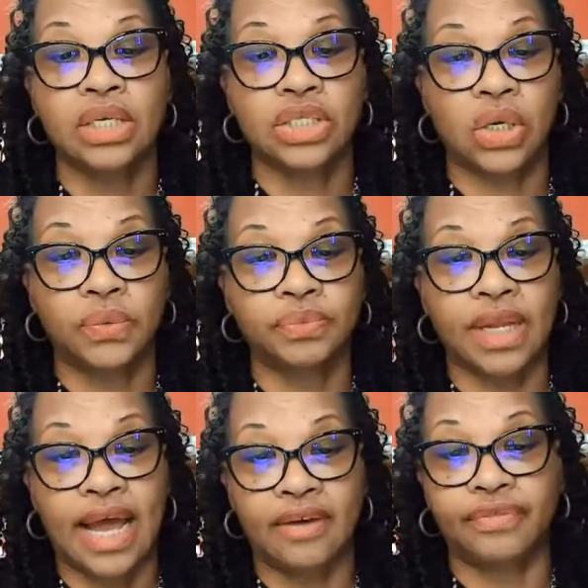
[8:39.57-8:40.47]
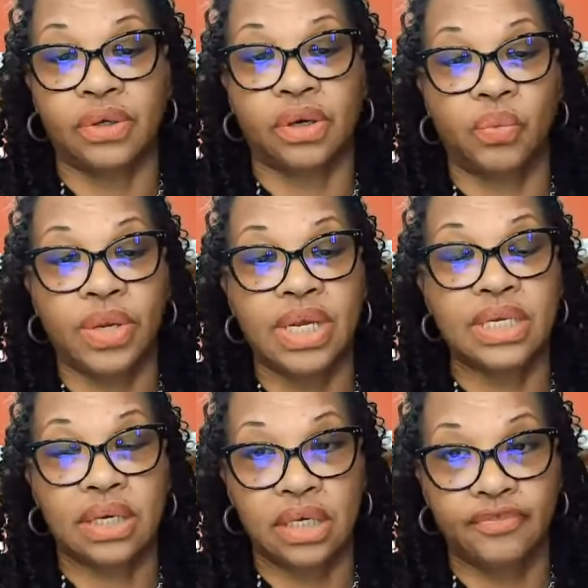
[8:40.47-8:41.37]
So after
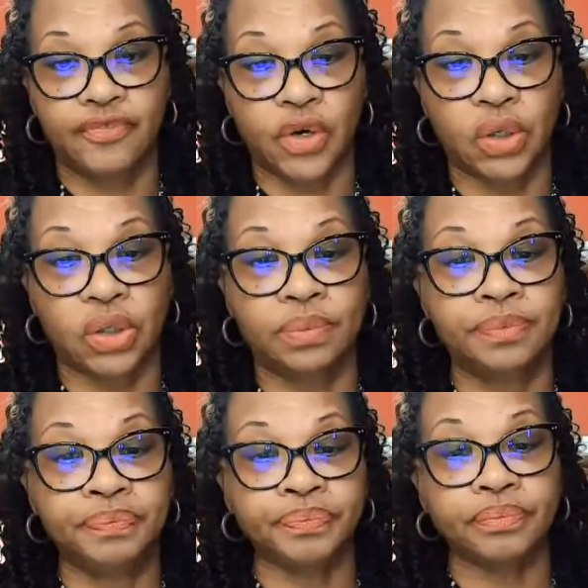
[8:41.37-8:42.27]
we confirm